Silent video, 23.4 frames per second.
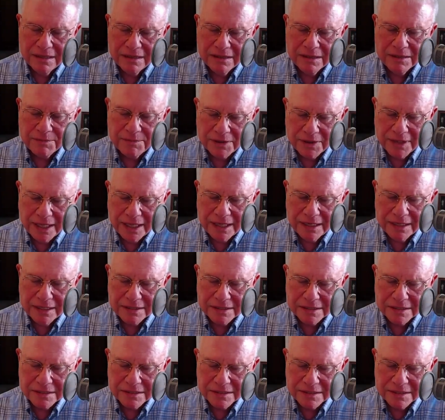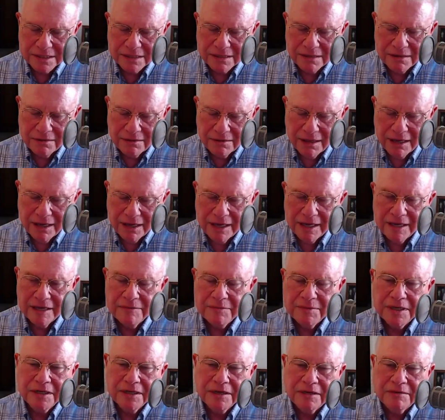the planet's
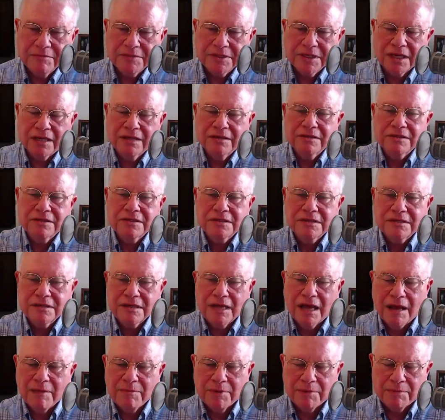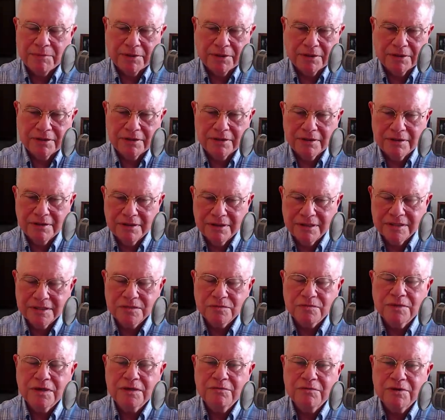decline becomes unstoppable
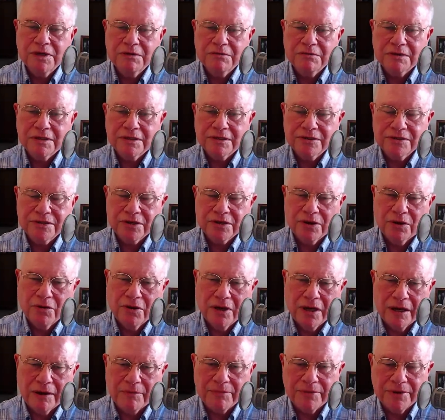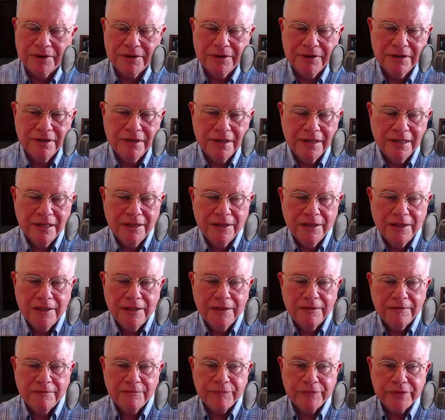is when we will show up.
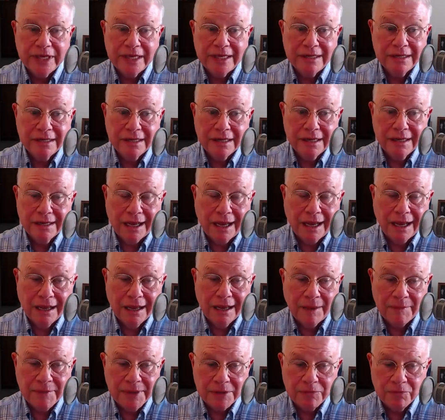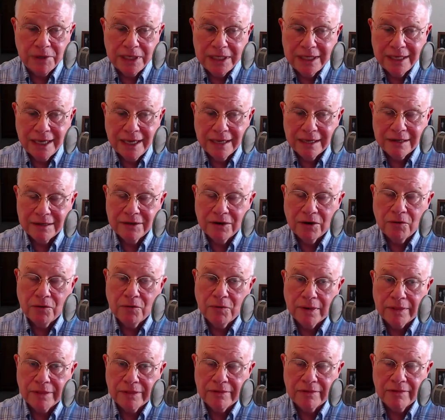And I mean, we can't know
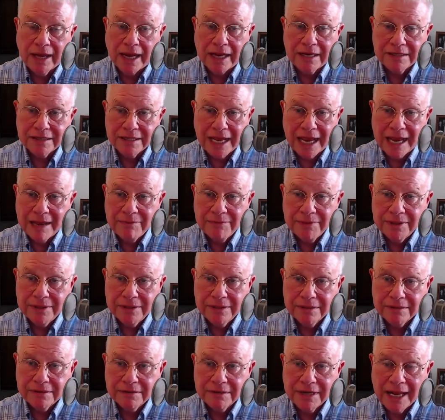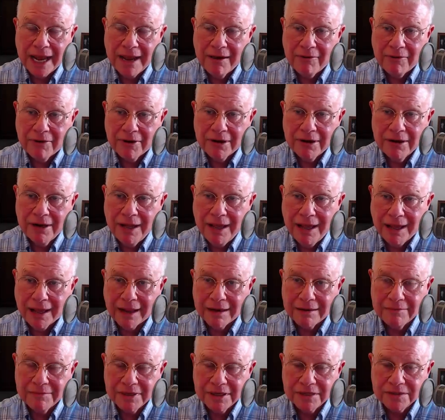whether that's happened now or
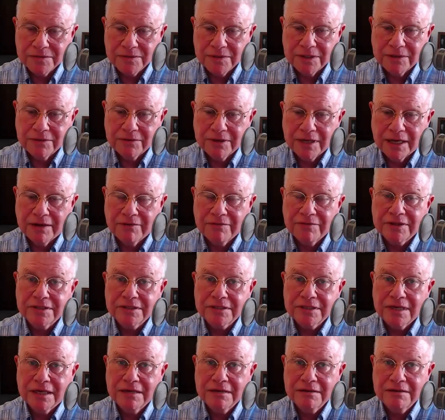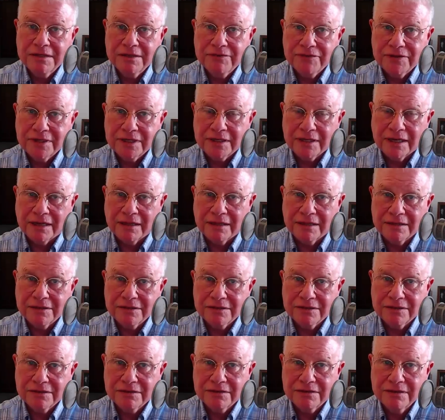not, because we don't have the scientific
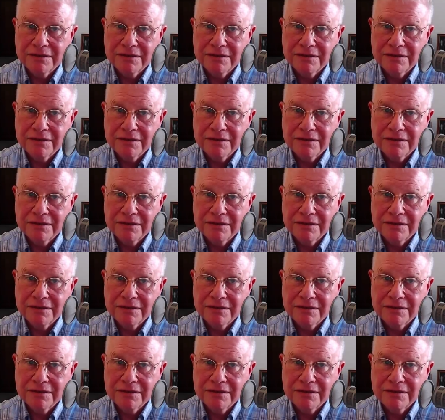knowledge.